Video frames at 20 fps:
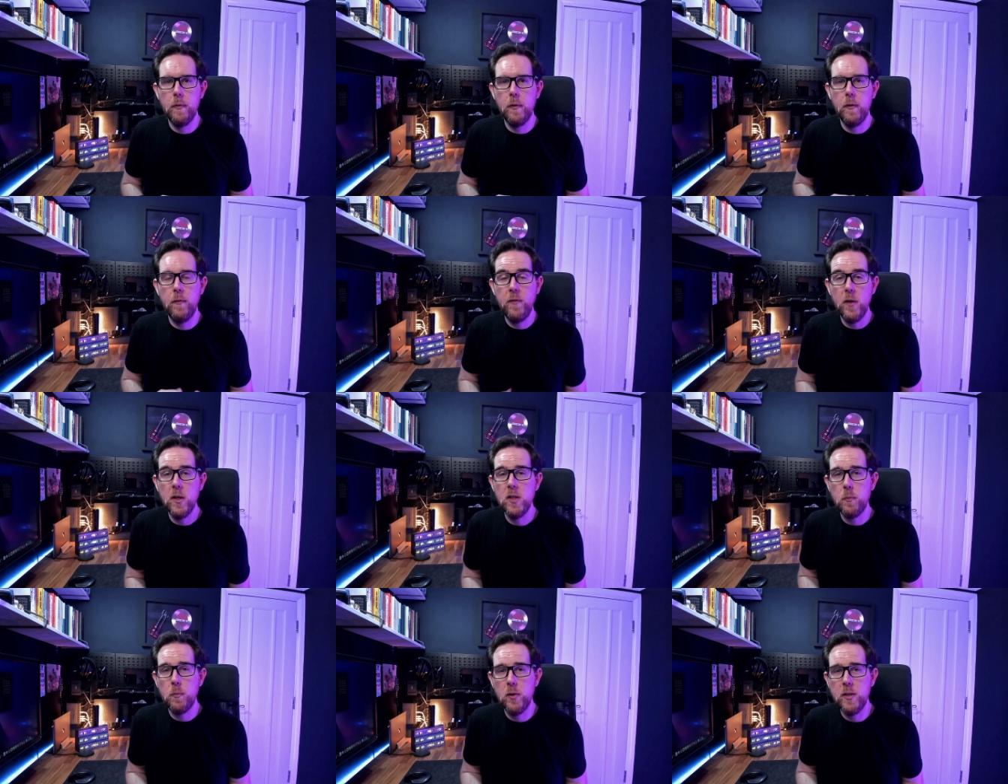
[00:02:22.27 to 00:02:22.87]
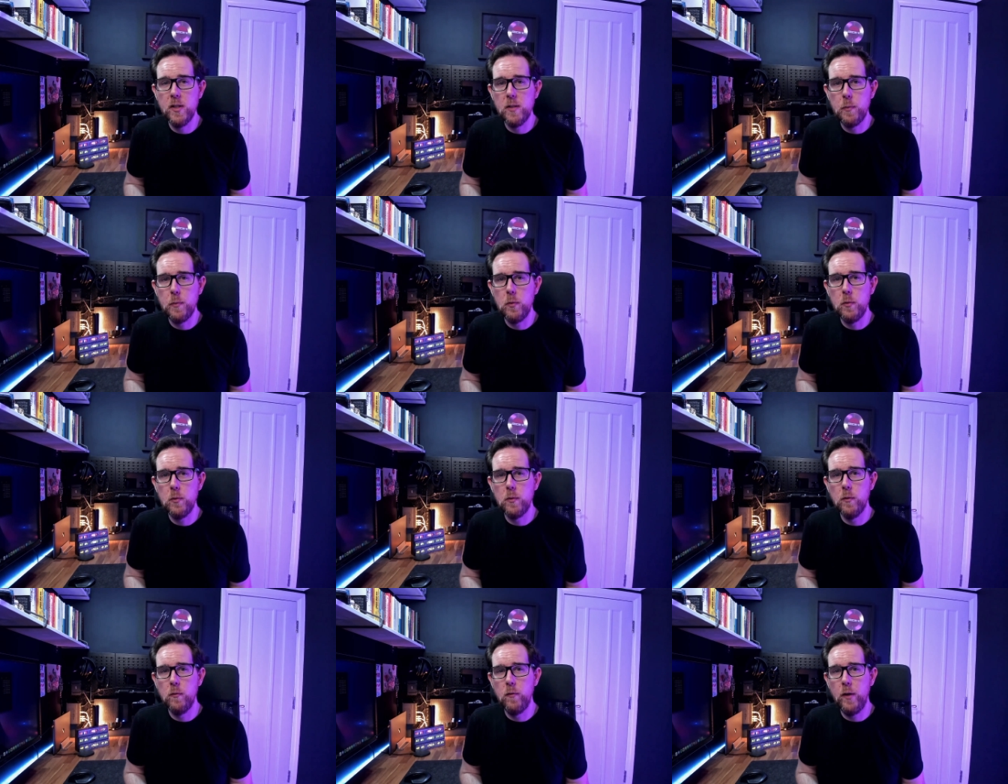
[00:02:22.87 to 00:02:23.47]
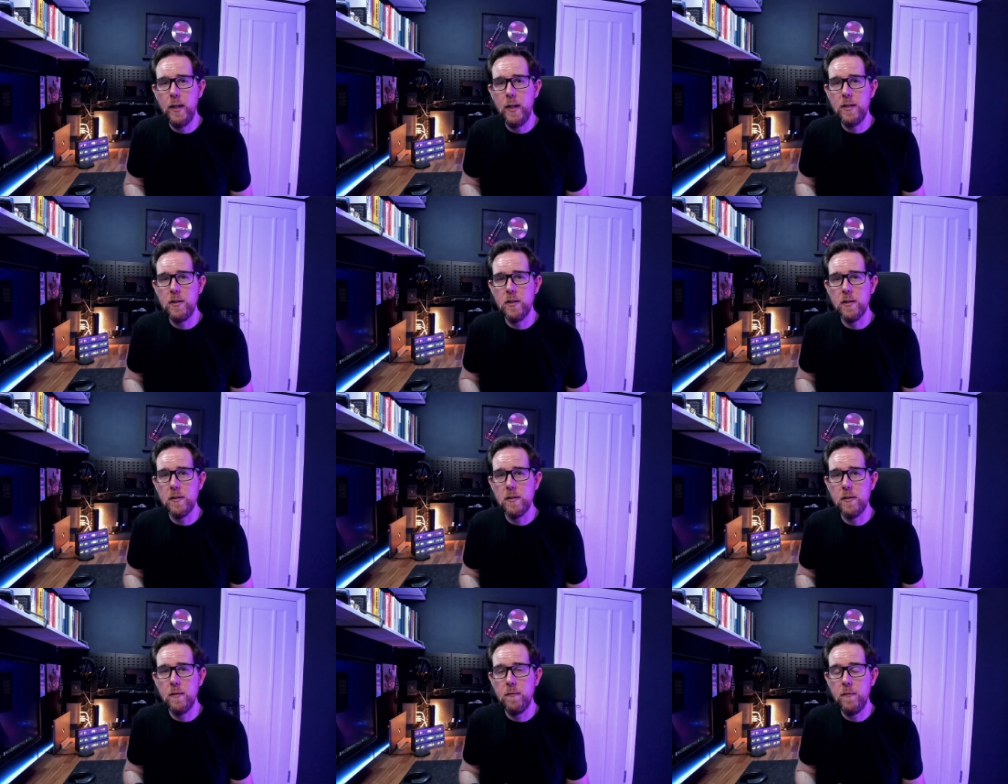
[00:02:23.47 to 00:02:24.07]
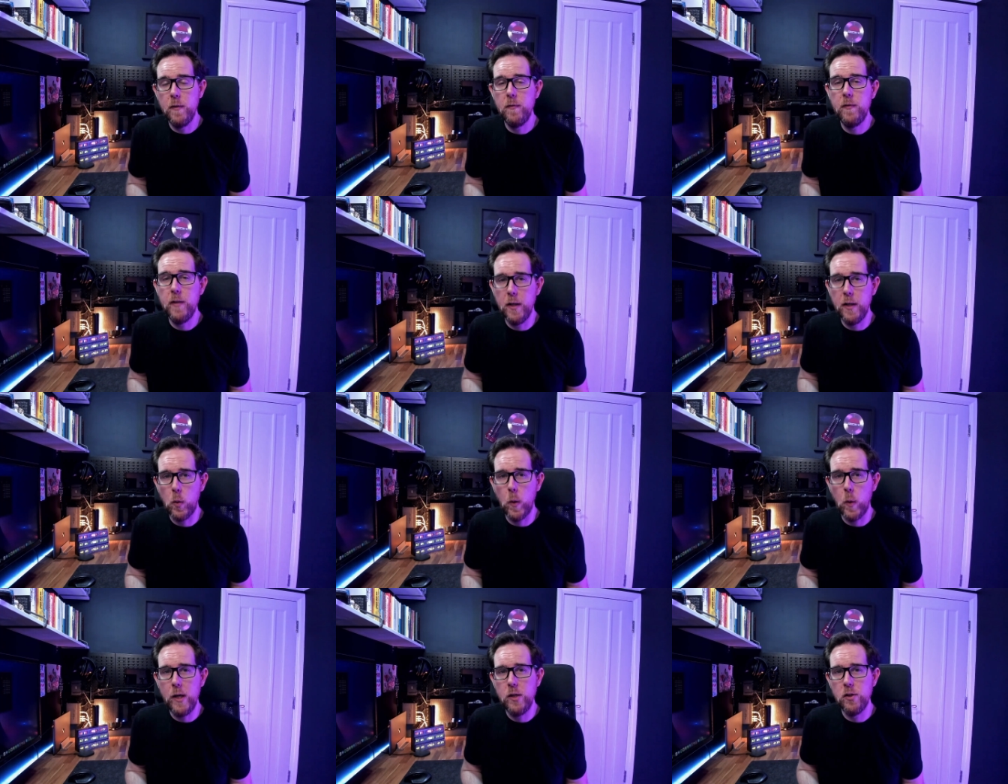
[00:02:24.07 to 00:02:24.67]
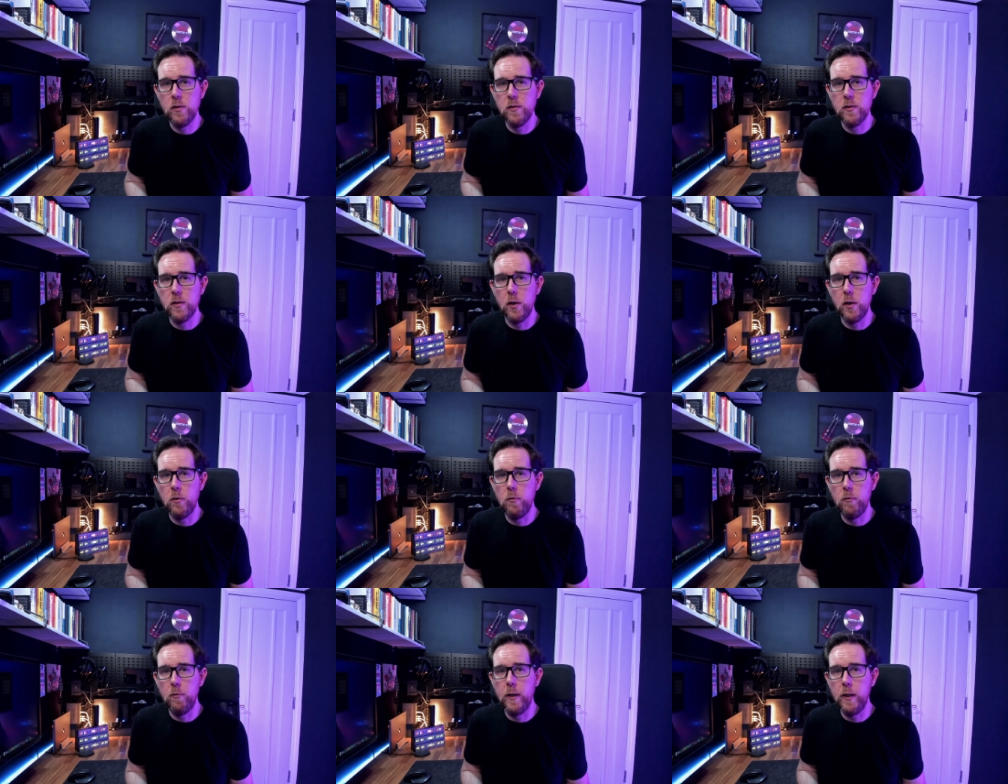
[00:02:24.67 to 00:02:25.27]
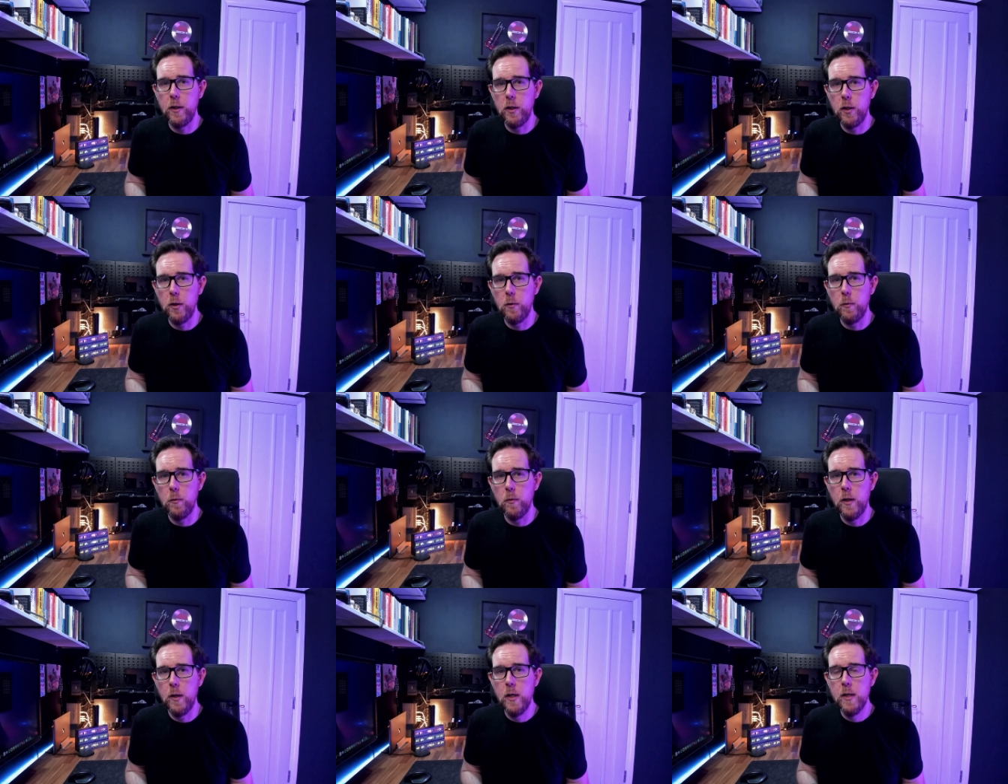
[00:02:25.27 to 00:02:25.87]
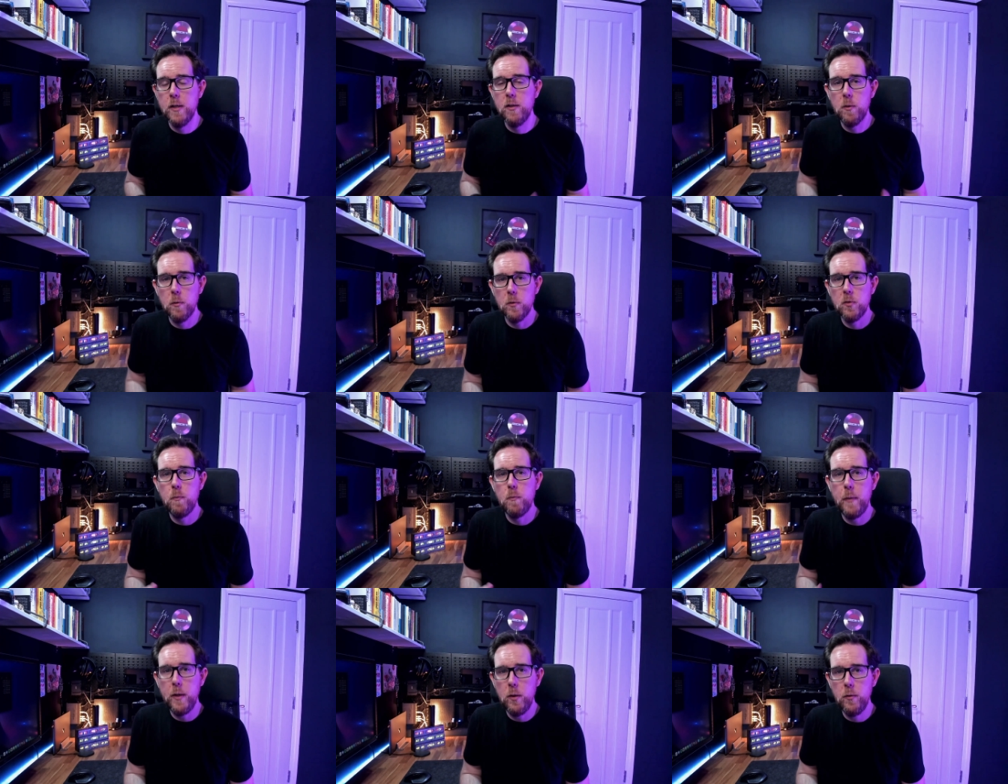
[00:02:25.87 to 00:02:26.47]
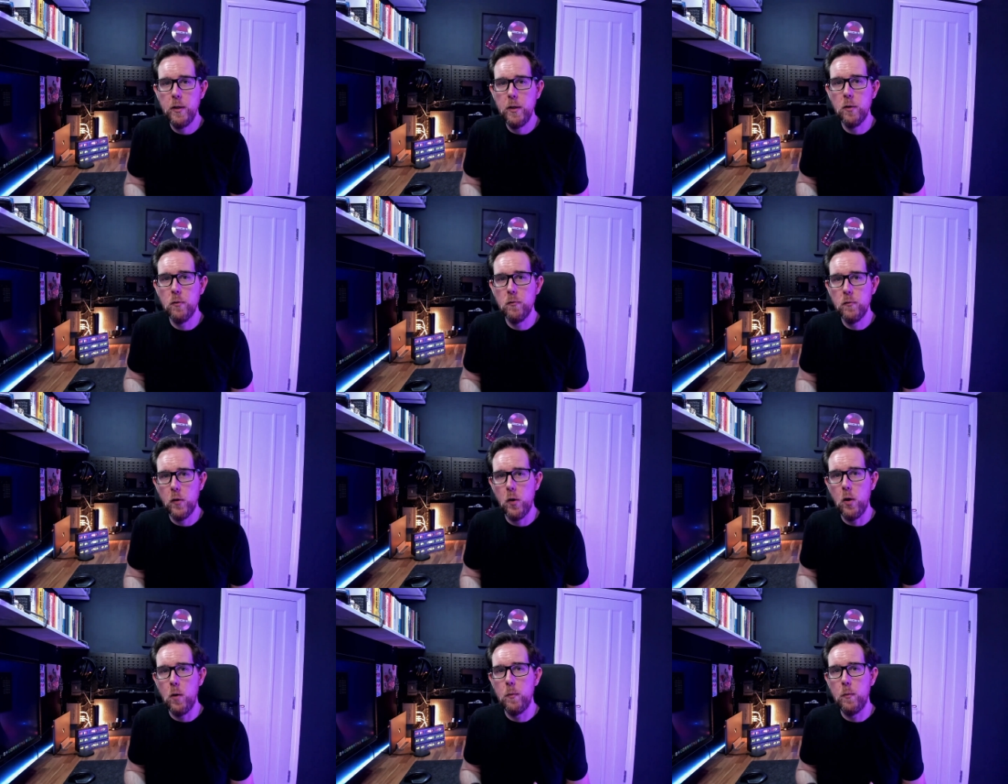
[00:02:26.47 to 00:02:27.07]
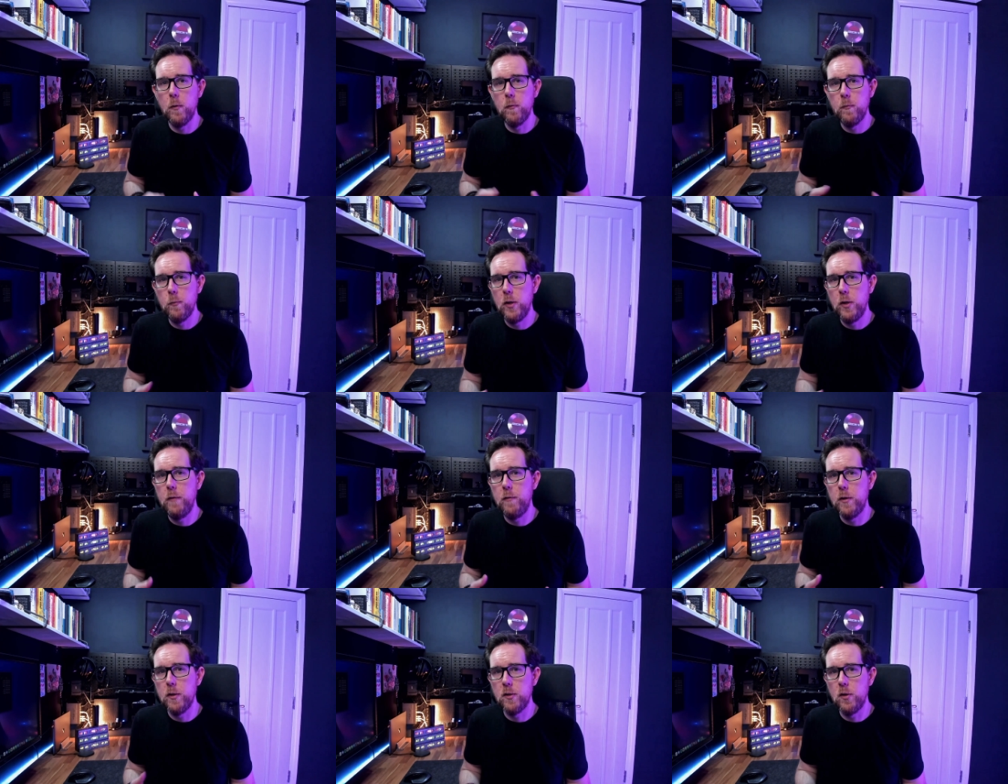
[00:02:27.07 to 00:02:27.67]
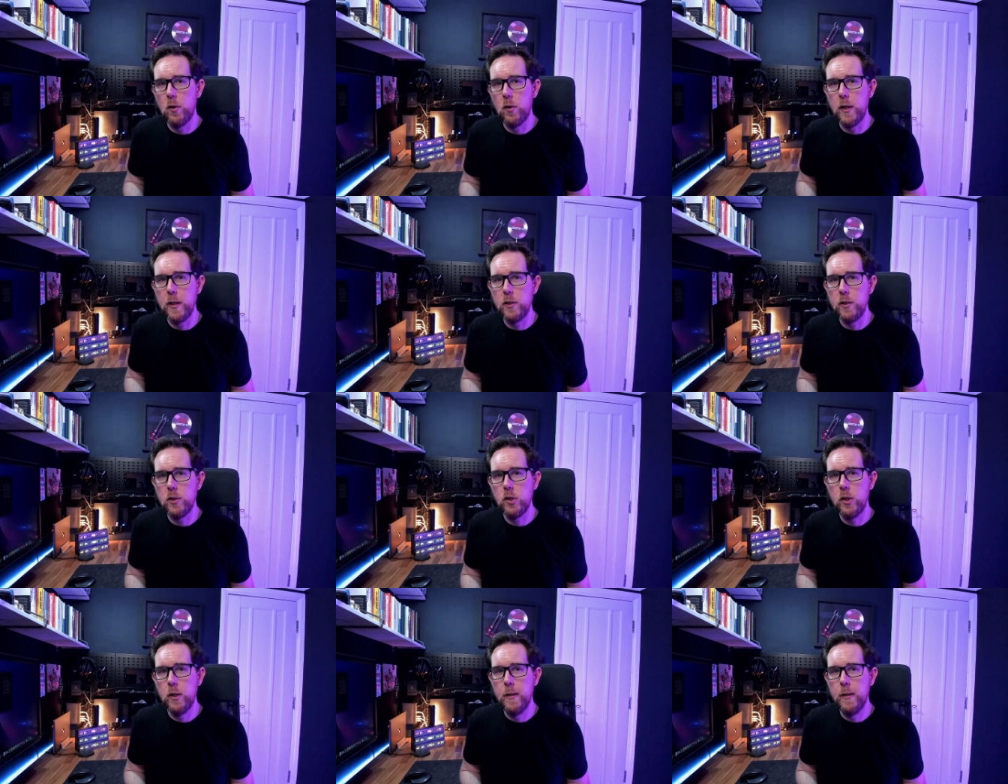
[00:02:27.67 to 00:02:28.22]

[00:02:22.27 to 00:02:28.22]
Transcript: The first principles were really just the 15 equations that I already knew, so I was building on top of previous knowledge.